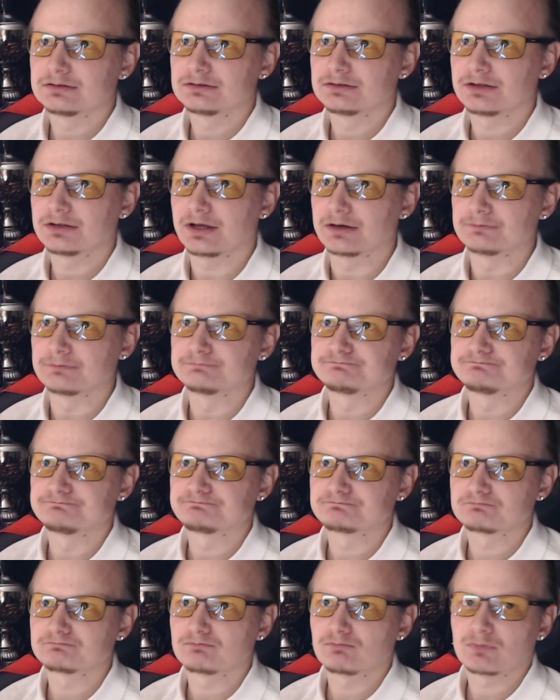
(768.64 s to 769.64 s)
yeah,
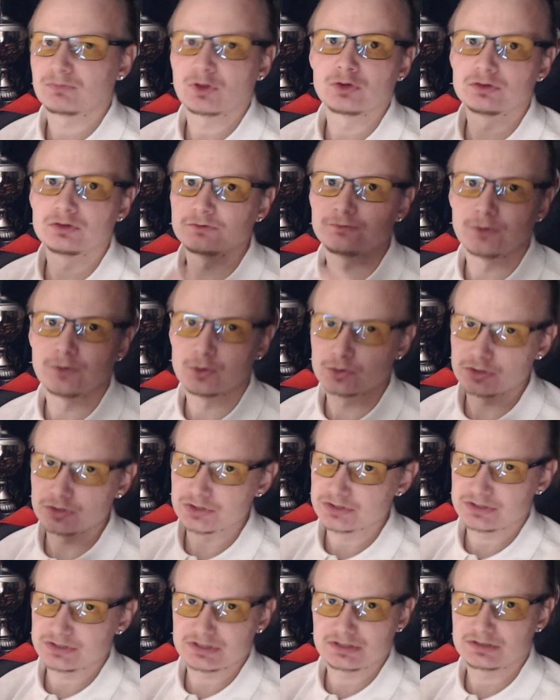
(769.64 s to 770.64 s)
on the
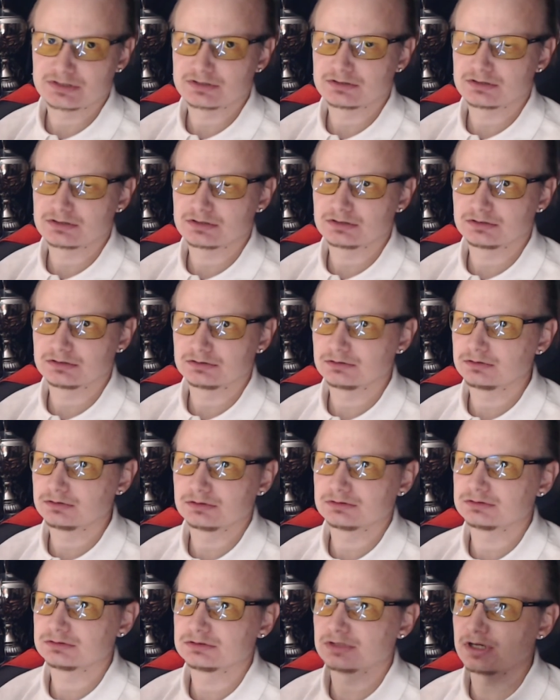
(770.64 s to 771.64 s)
focus,
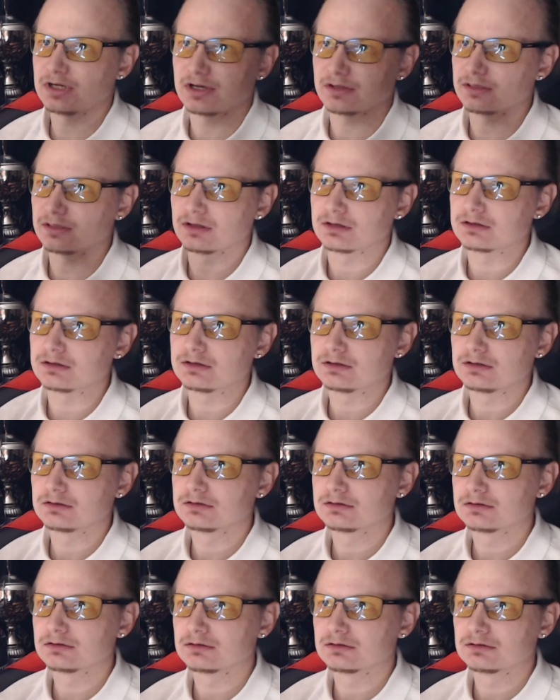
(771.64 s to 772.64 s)
I think.
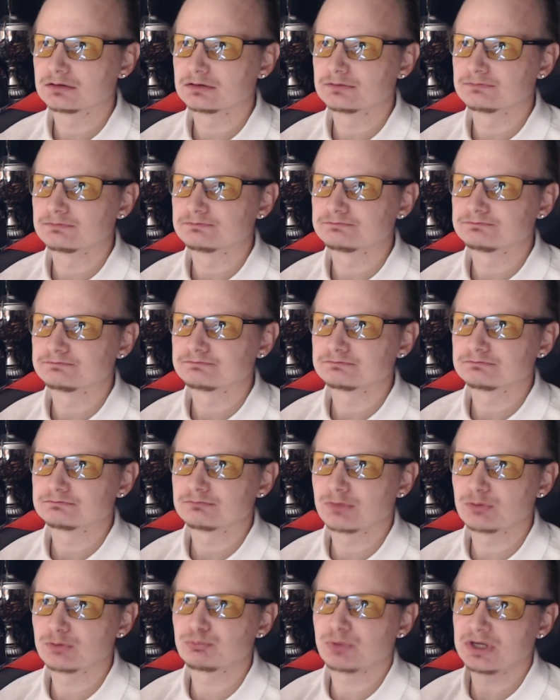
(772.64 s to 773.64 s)

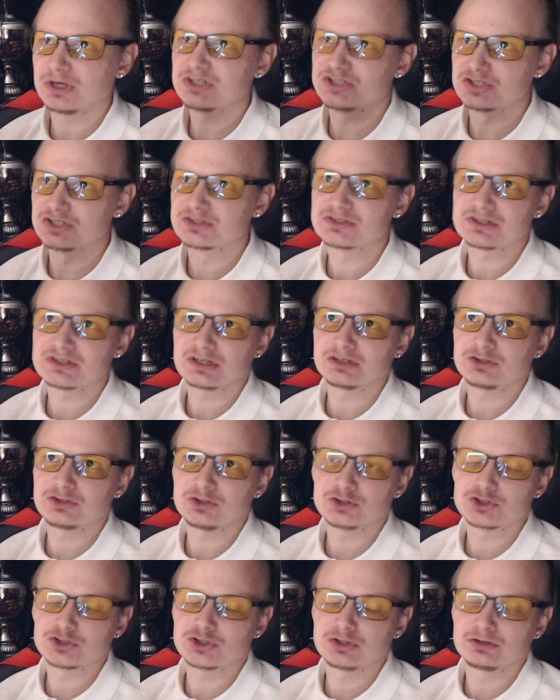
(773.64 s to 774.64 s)
But patience
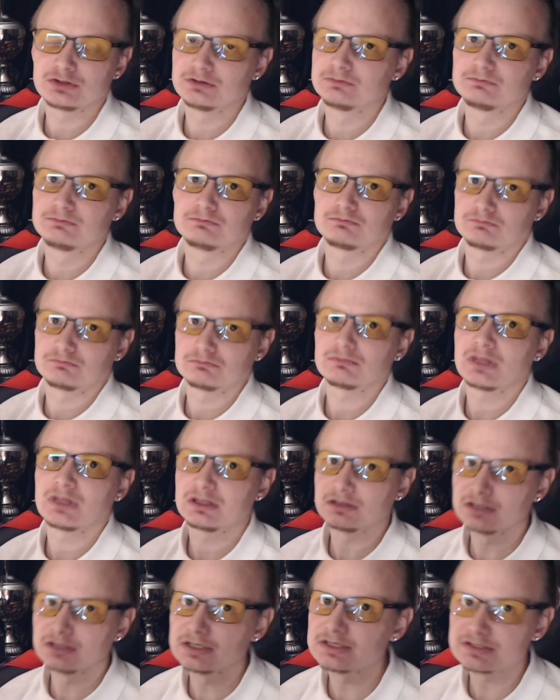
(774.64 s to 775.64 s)
you should at
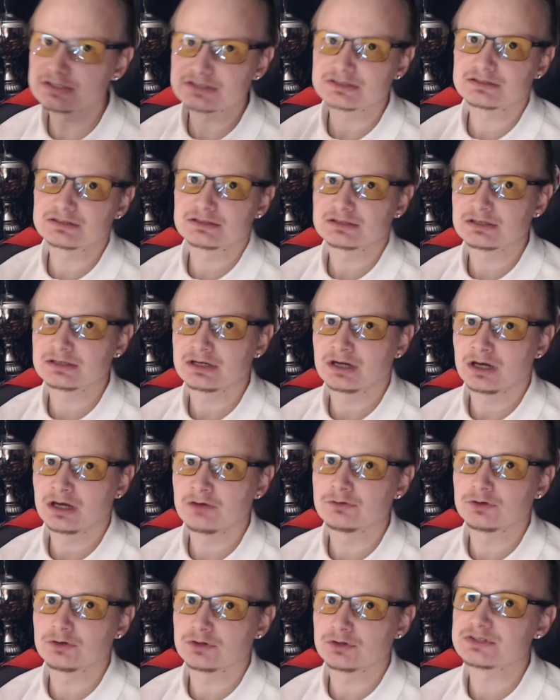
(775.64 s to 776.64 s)
least have
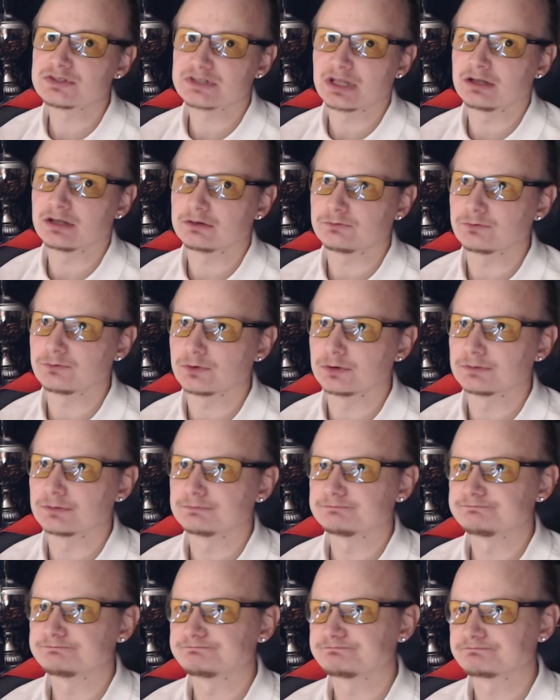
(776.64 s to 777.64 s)
an understanding for.
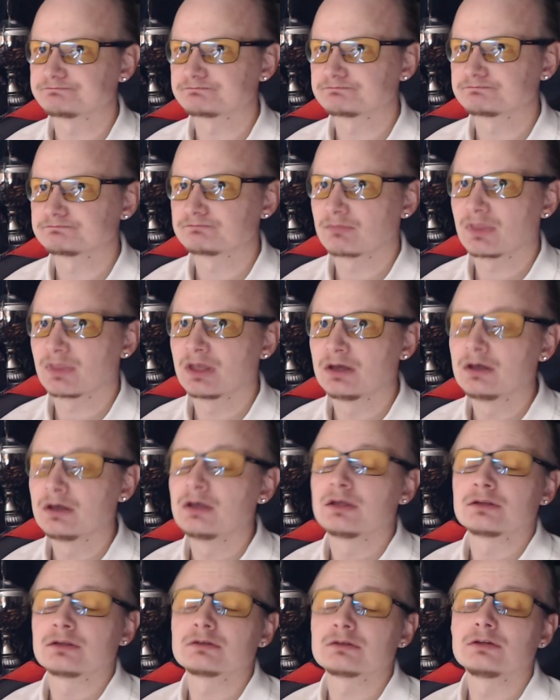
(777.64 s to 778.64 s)

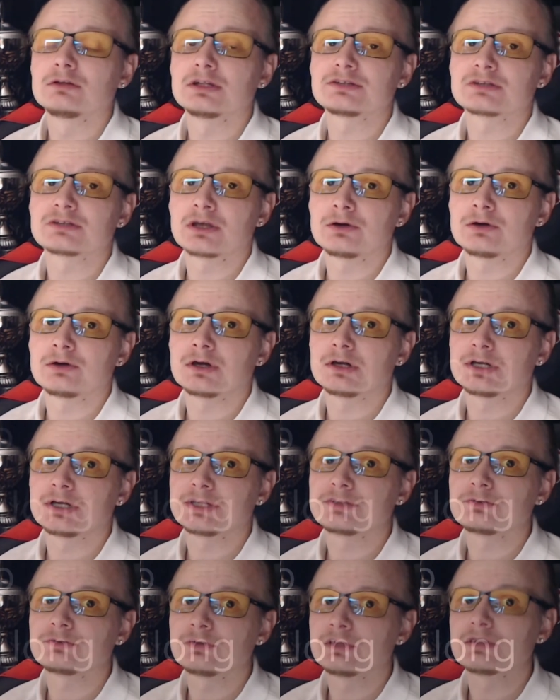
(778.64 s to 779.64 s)
So let's go
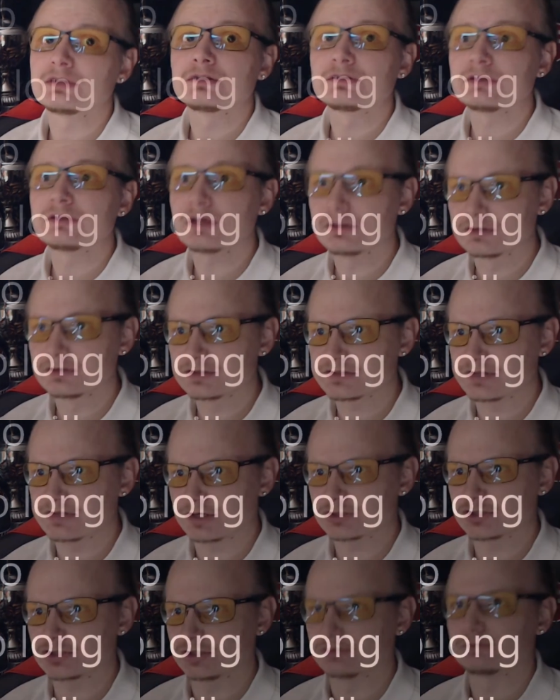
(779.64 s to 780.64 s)
into another
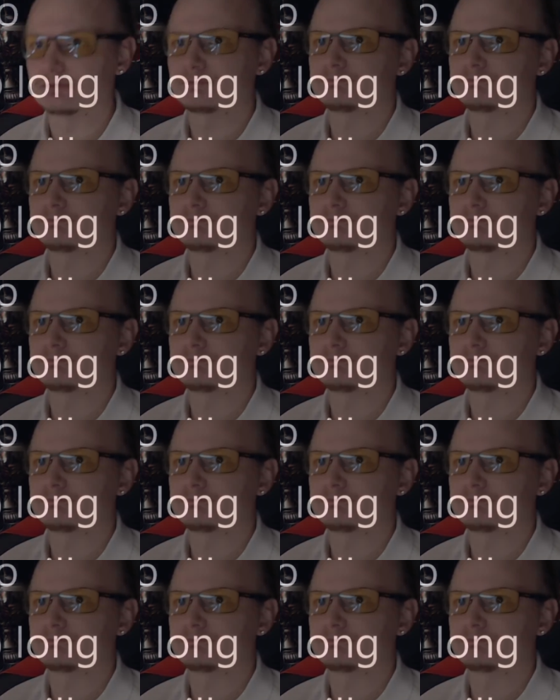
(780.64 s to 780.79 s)
section.